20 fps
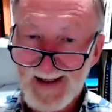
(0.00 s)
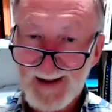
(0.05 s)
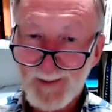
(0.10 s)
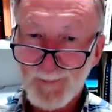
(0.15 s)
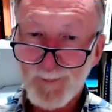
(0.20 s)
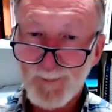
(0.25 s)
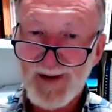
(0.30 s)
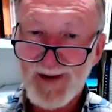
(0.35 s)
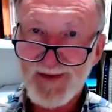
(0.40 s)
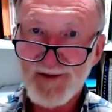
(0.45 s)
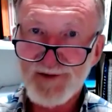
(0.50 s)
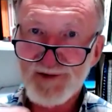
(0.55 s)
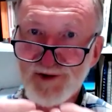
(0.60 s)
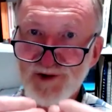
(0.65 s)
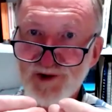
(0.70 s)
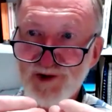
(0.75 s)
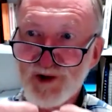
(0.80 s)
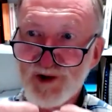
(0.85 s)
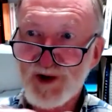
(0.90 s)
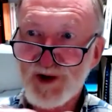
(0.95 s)
Where there's a
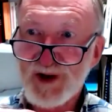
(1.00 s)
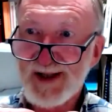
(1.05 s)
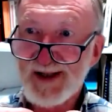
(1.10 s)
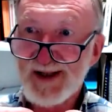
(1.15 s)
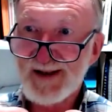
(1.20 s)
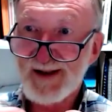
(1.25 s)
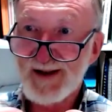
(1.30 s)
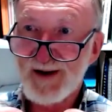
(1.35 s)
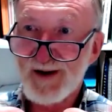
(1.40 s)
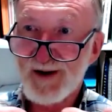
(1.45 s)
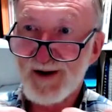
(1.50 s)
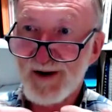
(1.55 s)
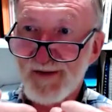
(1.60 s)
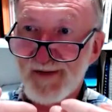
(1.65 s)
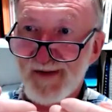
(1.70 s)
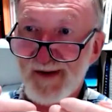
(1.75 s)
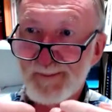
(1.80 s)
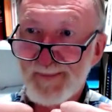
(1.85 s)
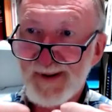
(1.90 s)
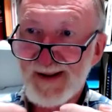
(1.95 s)
join on
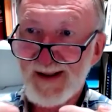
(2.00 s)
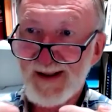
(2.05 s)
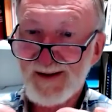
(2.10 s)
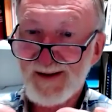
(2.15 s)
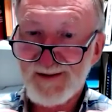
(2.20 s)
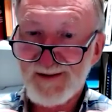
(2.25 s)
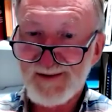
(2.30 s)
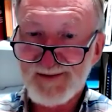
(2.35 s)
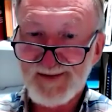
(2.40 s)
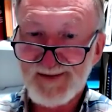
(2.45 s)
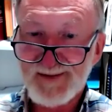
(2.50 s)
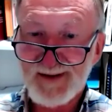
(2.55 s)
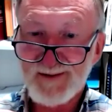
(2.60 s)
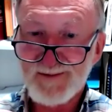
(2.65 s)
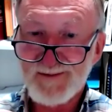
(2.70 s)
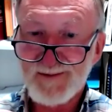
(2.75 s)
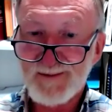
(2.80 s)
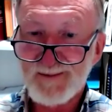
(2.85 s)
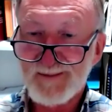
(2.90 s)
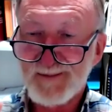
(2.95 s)
the bed, so
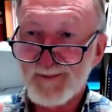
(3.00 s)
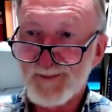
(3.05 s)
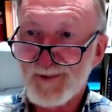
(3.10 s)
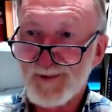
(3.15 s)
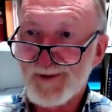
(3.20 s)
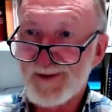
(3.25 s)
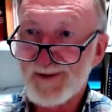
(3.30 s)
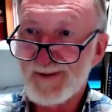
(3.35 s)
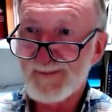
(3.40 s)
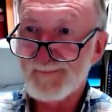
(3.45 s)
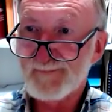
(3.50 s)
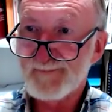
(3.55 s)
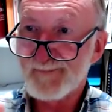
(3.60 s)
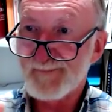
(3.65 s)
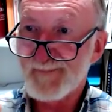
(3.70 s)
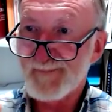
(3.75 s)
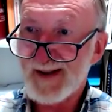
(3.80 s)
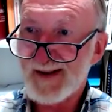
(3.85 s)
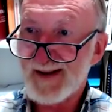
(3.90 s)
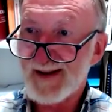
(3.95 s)
it's a wooden
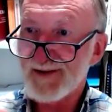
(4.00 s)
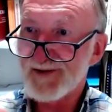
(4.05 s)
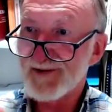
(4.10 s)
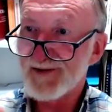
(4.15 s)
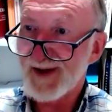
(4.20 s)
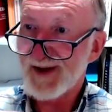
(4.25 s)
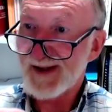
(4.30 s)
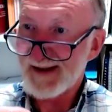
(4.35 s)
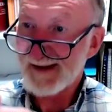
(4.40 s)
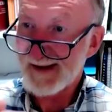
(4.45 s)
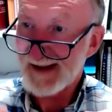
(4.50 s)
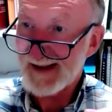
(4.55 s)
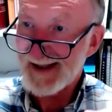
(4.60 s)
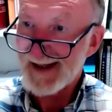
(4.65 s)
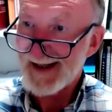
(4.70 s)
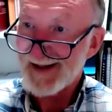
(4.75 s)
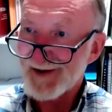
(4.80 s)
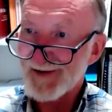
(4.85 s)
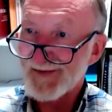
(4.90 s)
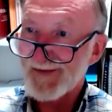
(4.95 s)
bed ends, they can
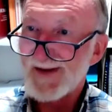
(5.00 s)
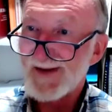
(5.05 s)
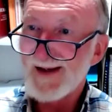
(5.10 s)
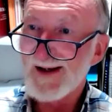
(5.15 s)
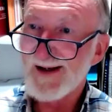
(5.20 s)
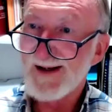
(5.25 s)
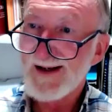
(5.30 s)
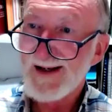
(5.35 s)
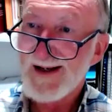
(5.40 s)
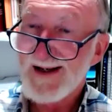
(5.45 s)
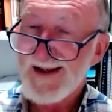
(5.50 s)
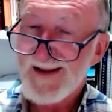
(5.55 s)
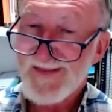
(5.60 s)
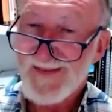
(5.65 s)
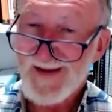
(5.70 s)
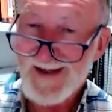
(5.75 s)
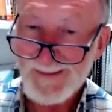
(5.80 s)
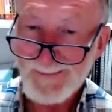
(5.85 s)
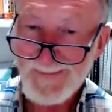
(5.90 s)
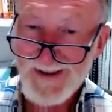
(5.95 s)
hide in there.
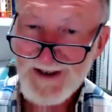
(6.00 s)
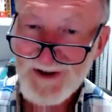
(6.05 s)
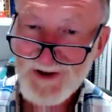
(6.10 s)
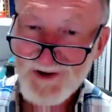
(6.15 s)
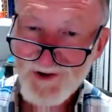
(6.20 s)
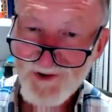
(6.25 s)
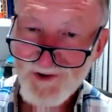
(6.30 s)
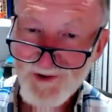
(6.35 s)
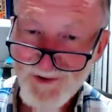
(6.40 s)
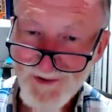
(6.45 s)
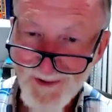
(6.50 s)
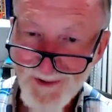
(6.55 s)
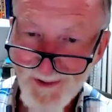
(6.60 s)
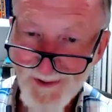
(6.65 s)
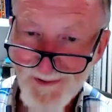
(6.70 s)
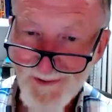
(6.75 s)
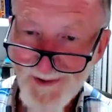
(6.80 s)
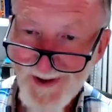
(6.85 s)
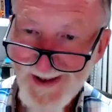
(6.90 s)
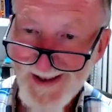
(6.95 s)
They can be
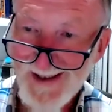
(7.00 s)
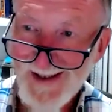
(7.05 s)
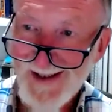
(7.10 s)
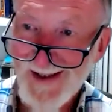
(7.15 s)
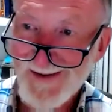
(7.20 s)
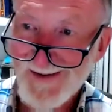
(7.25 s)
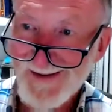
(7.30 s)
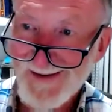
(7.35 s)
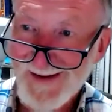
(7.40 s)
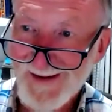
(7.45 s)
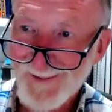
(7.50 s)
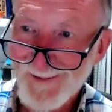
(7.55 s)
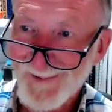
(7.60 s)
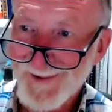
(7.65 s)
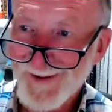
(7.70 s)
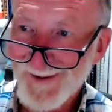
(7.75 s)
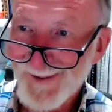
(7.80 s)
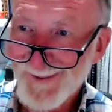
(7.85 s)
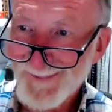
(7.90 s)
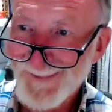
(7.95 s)
extraordinarily hard to get
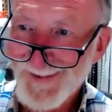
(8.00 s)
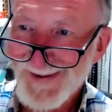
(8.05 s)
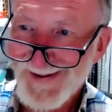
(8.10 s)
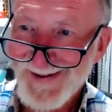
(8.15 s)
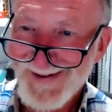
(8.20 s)
rid of.